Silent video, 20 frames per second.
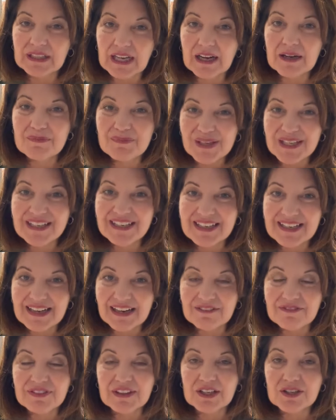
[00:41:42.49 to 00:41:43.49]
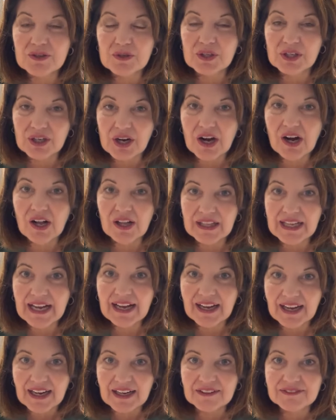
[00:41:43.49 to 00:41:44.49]
PDF that you can all
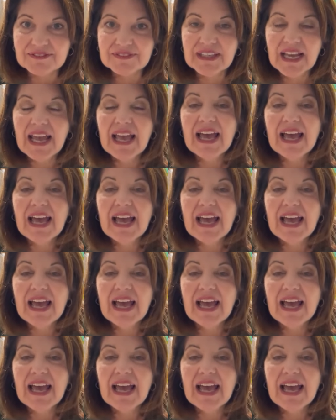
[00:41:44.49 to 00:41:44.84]
have.